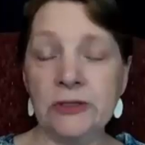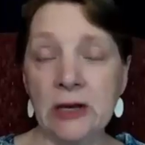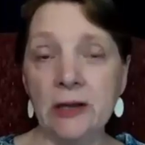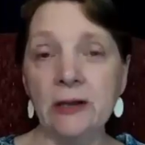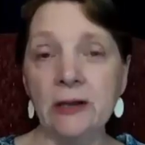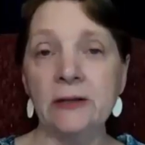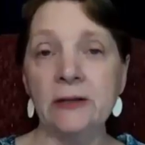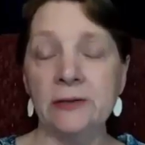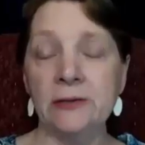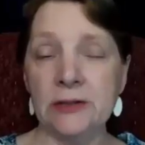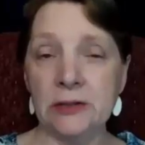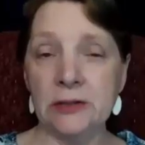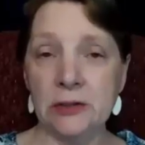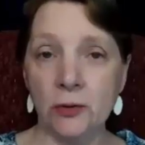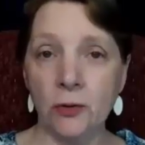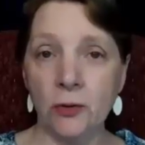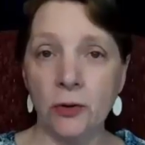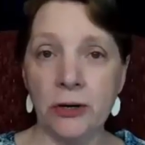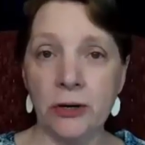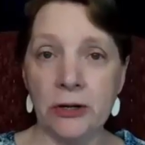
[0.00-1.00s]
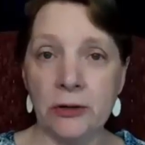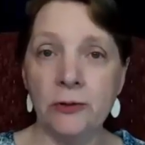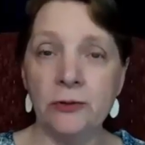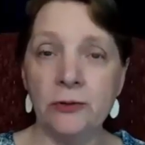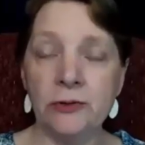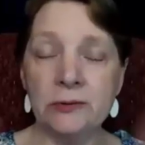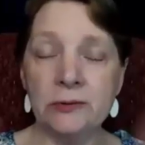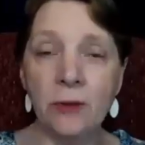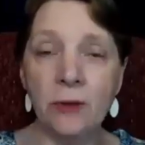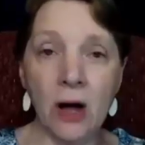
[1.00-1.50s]
telling the story?
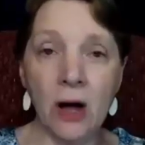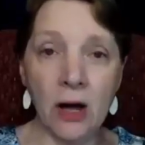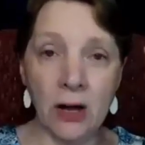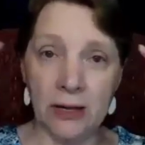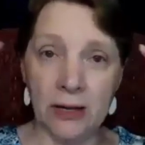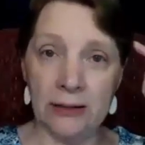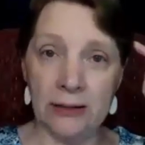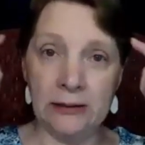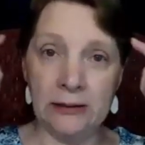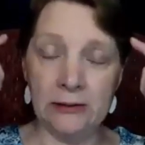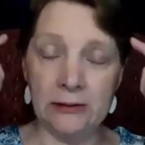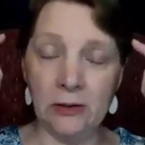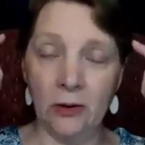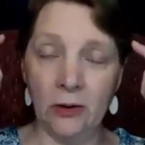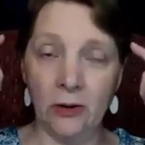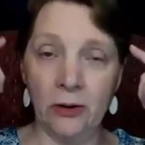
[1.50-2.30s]
Whose mind